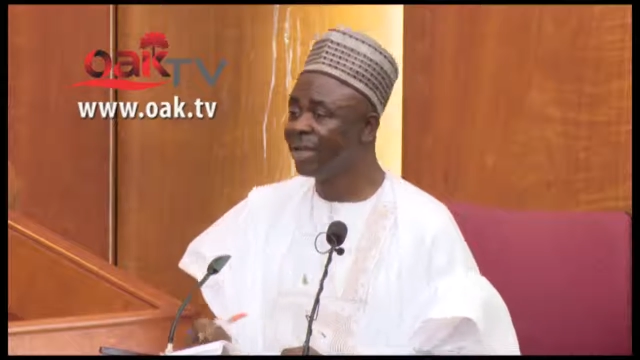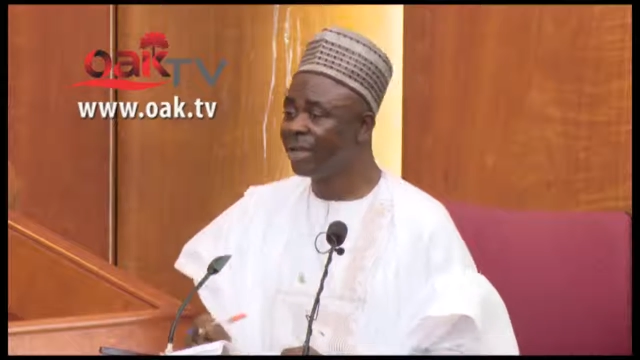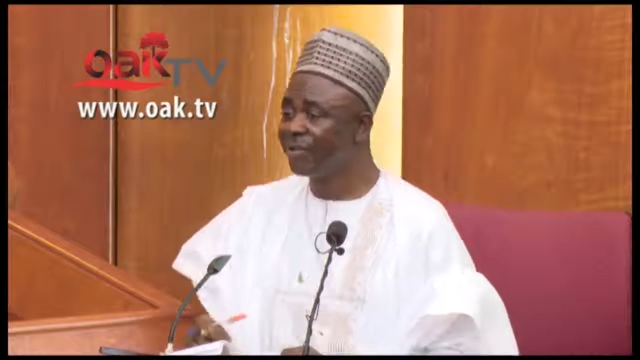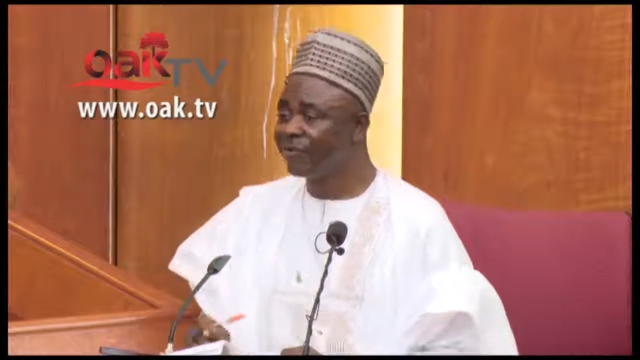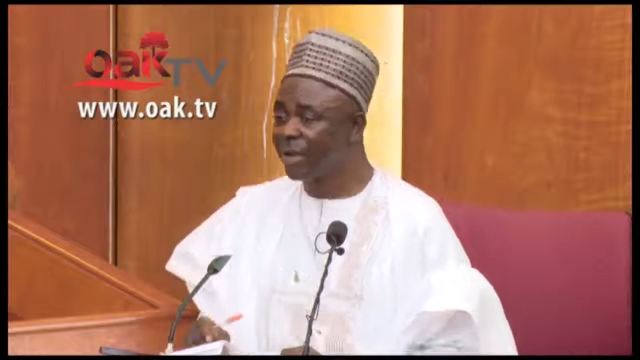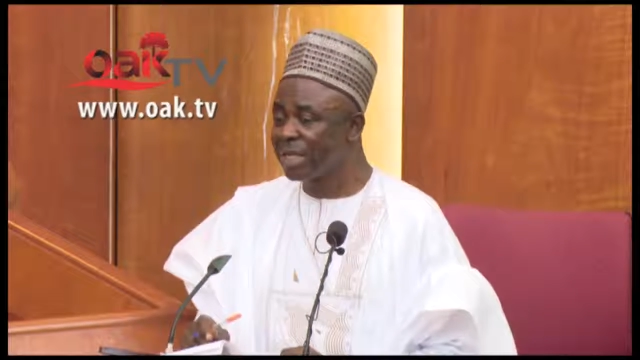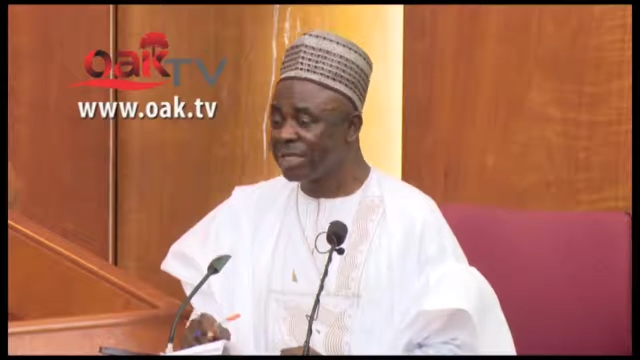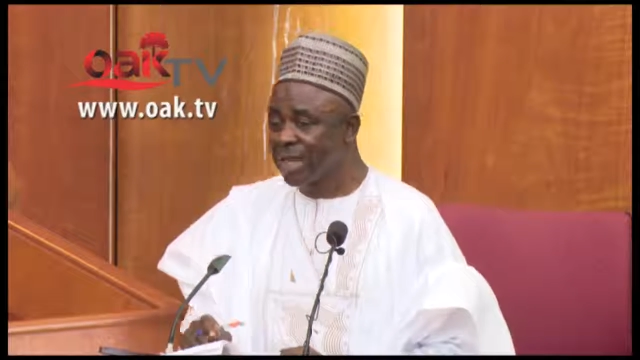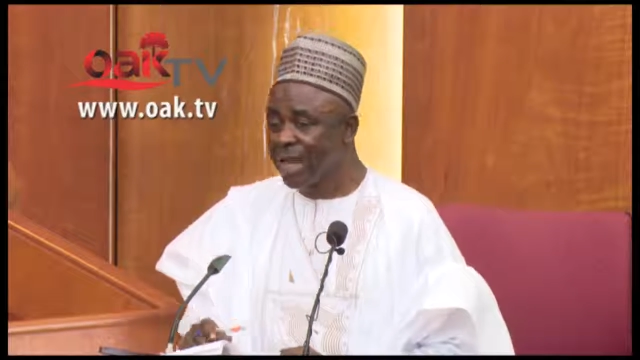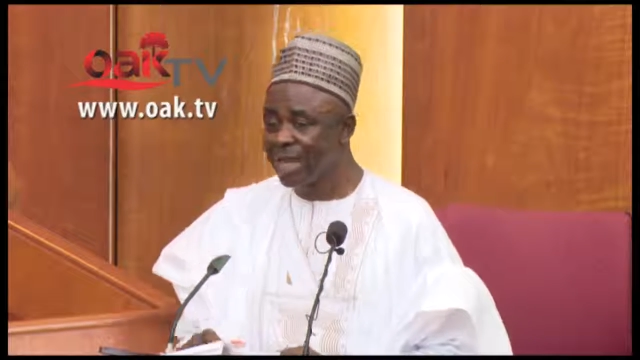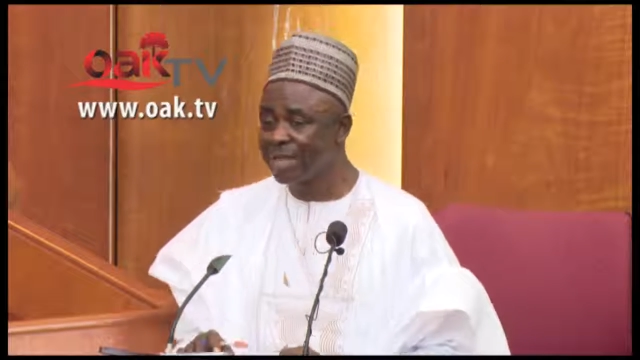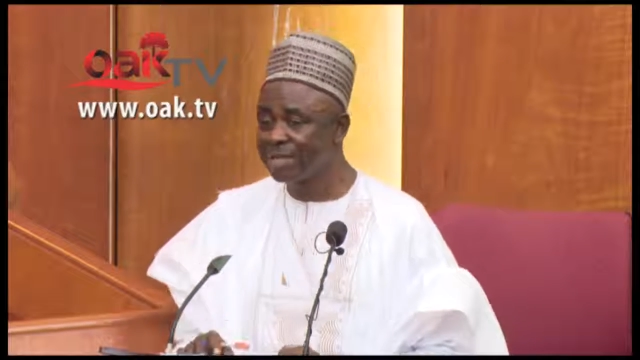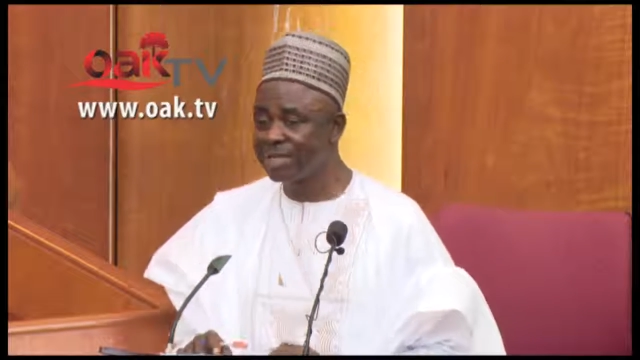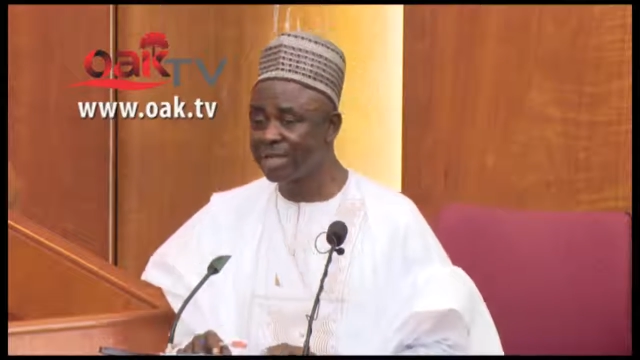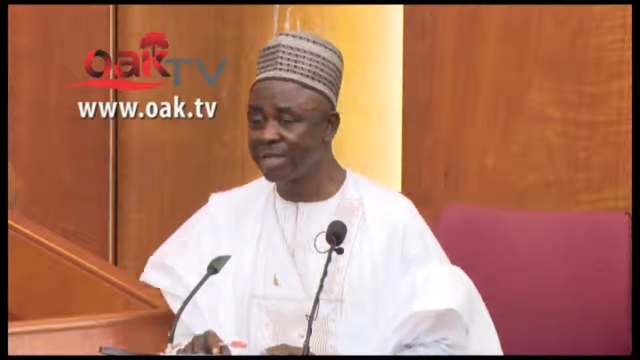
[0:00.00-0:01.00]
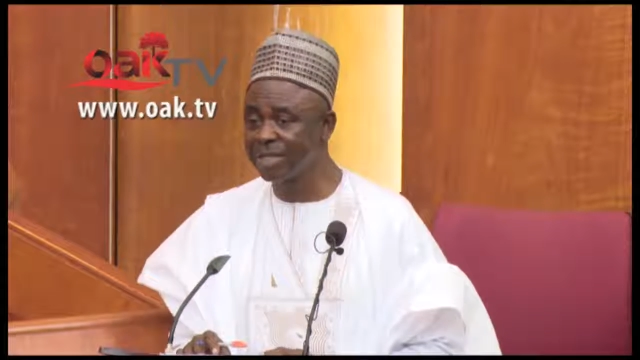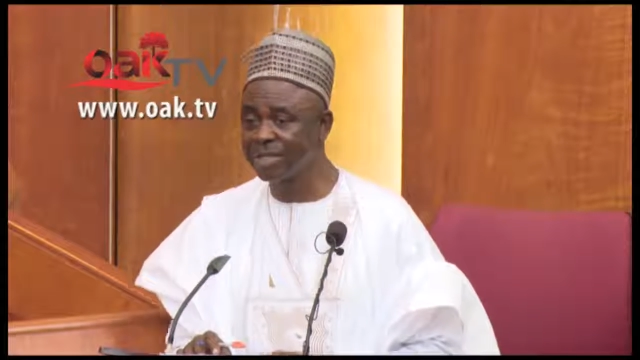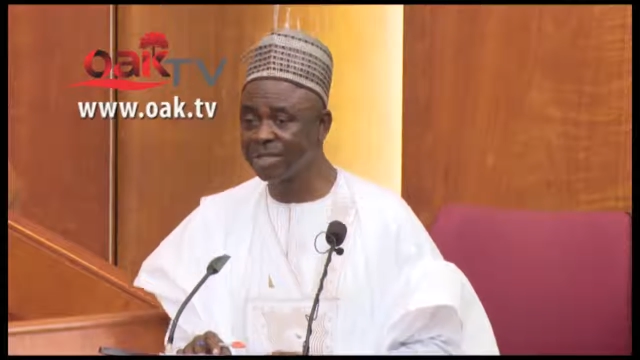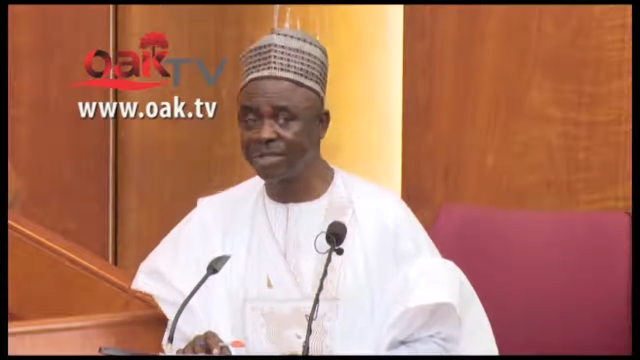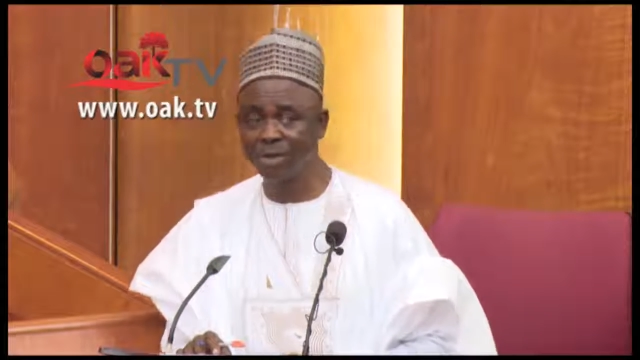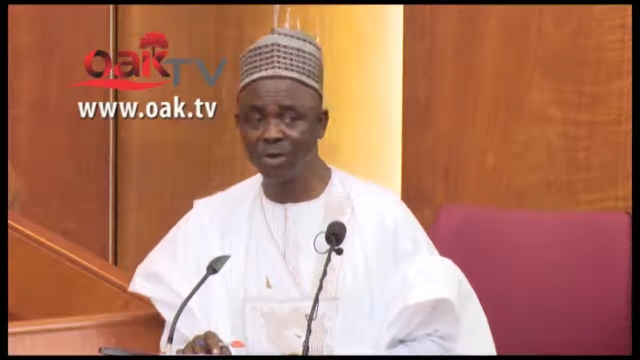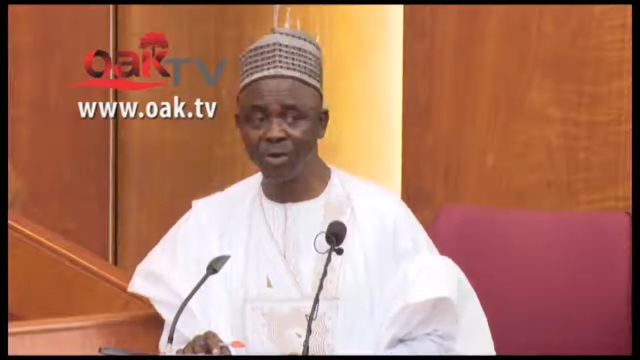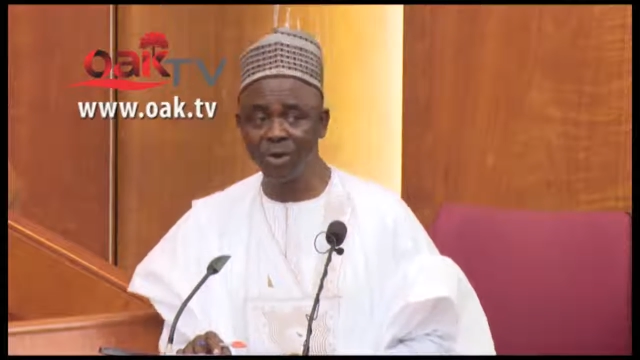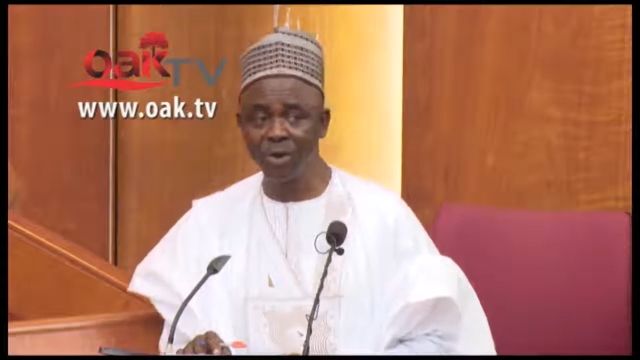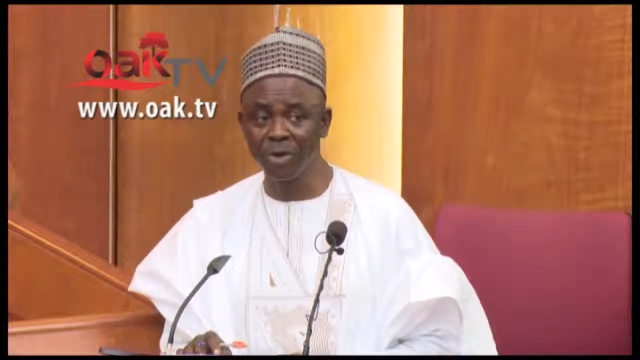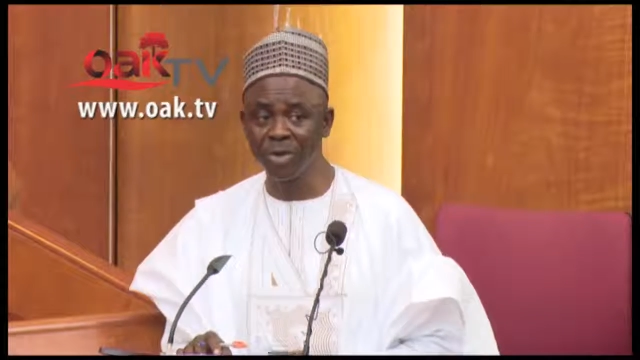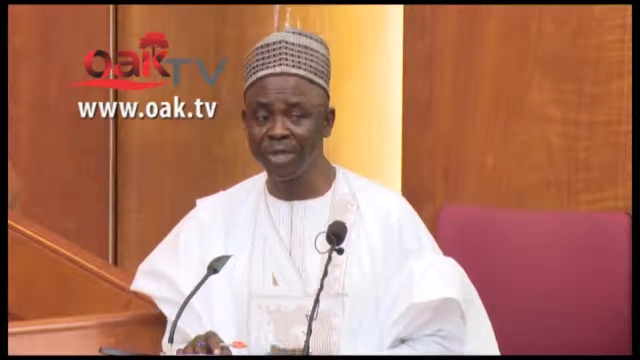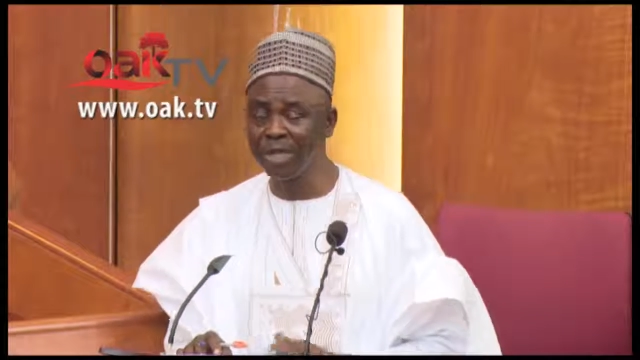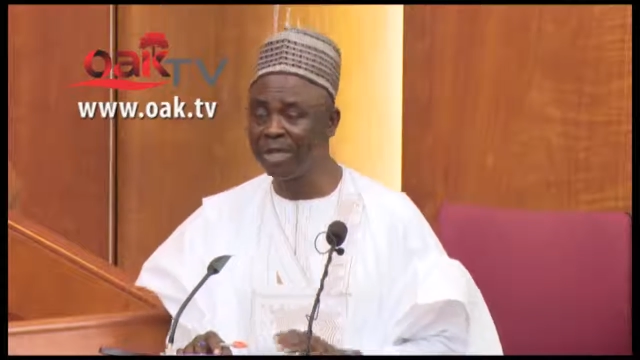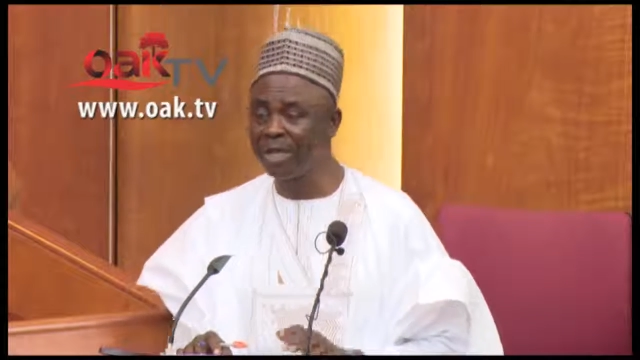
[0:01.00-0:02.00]
emphasizes
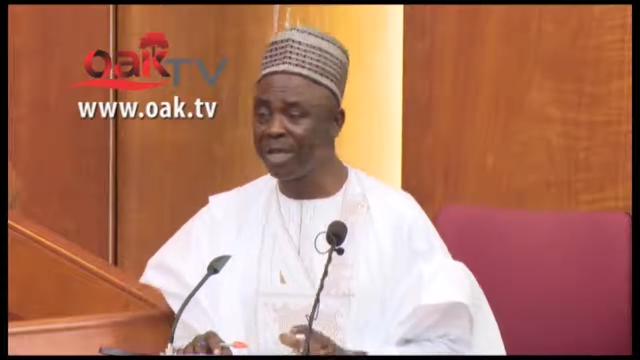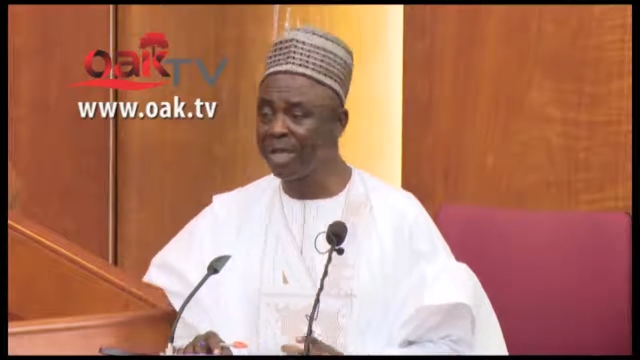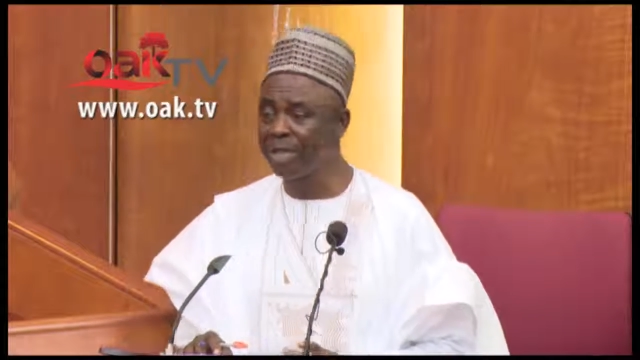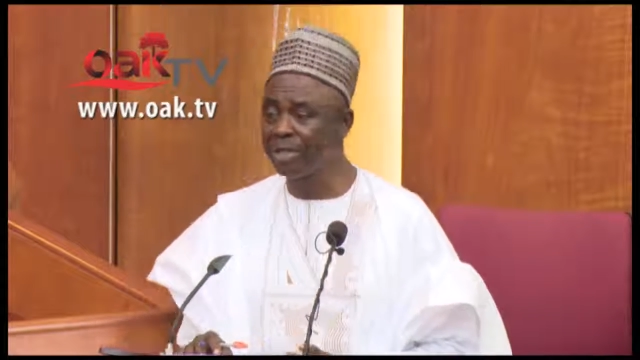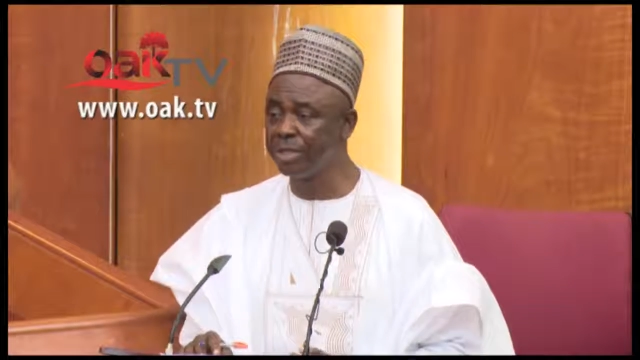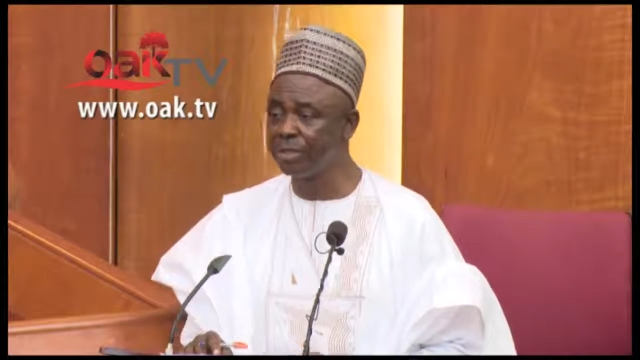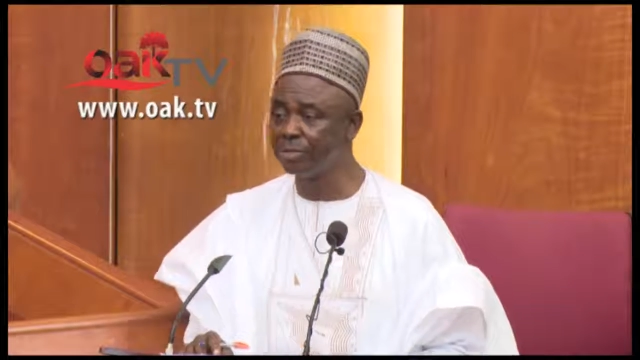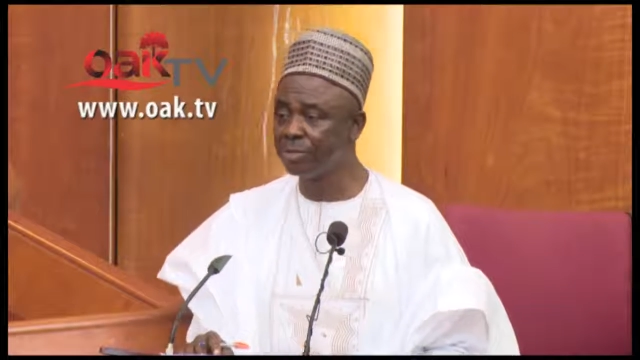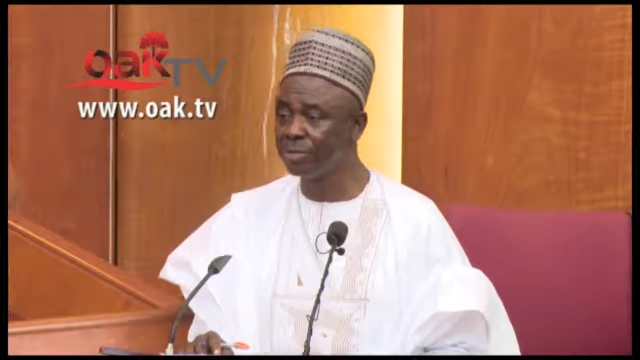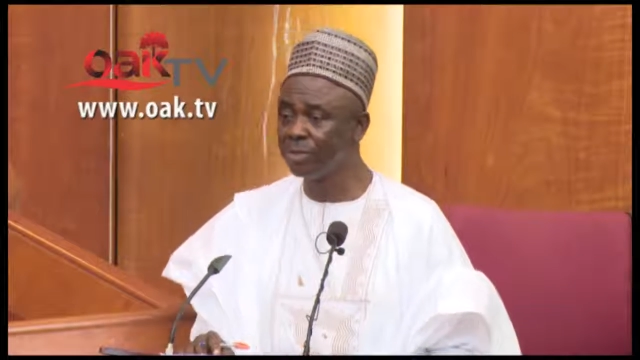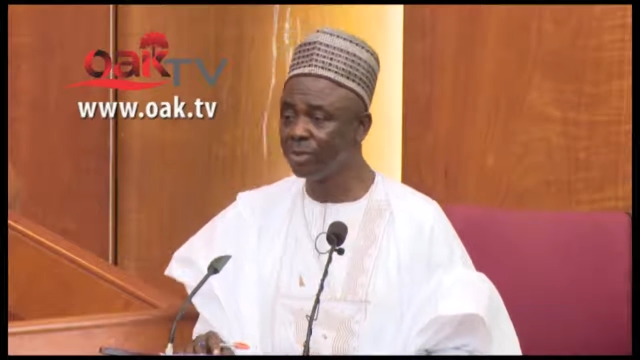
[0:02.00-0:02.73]
on the need